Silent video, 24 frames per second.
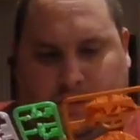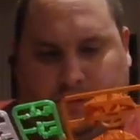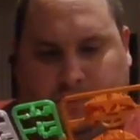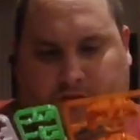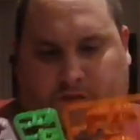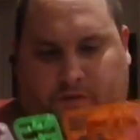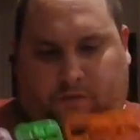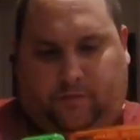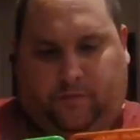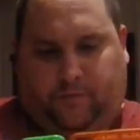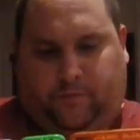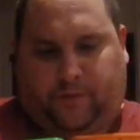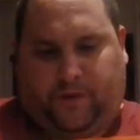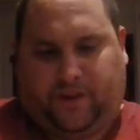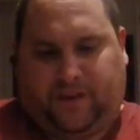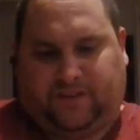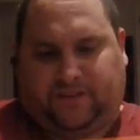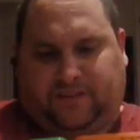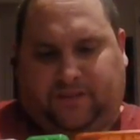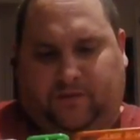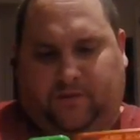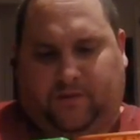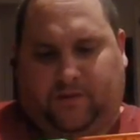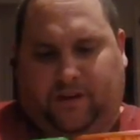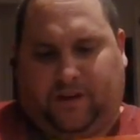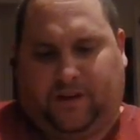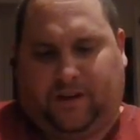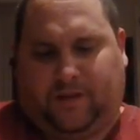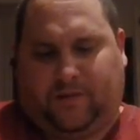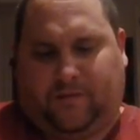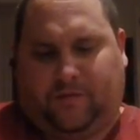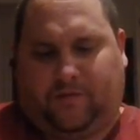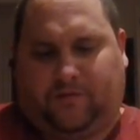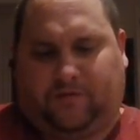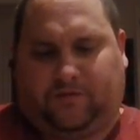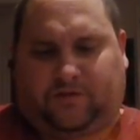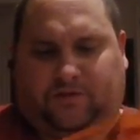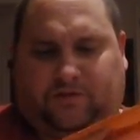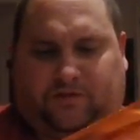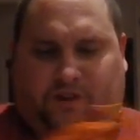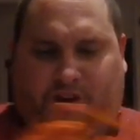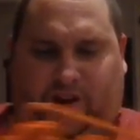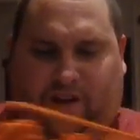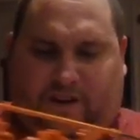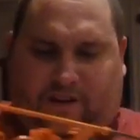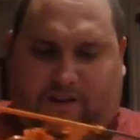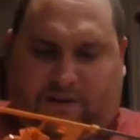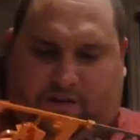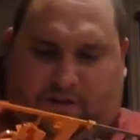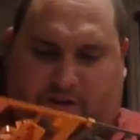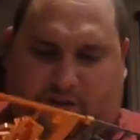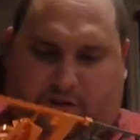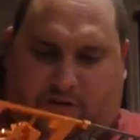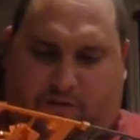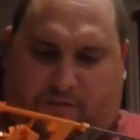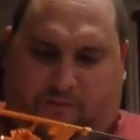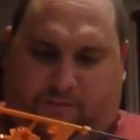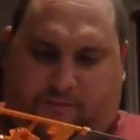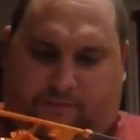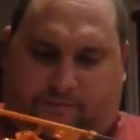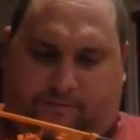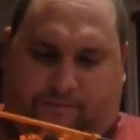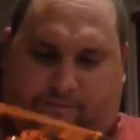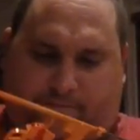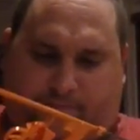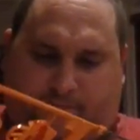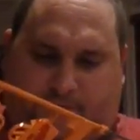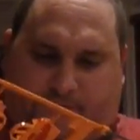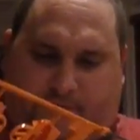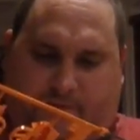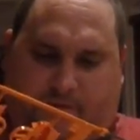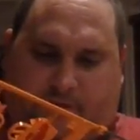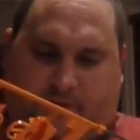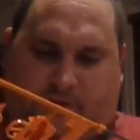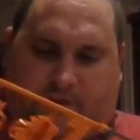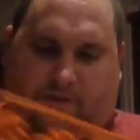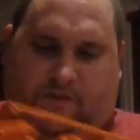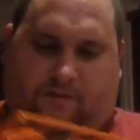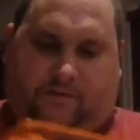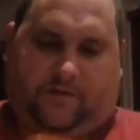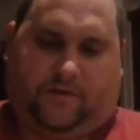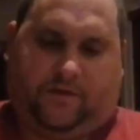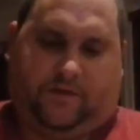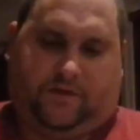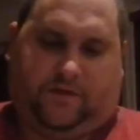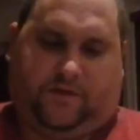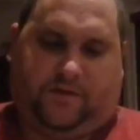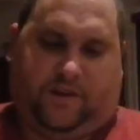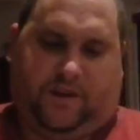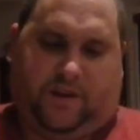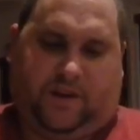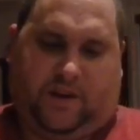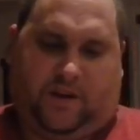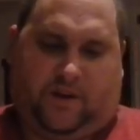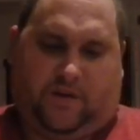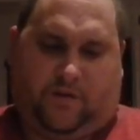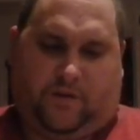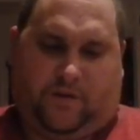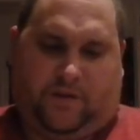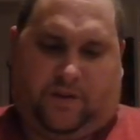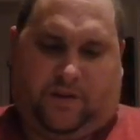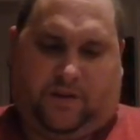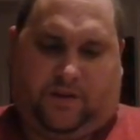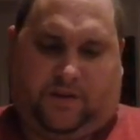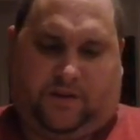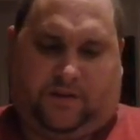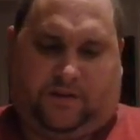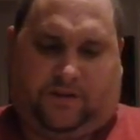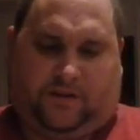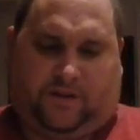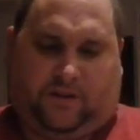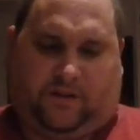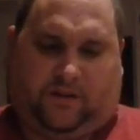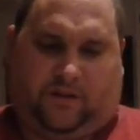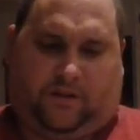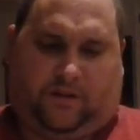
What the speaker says: So basically what I am going to try to do for this video is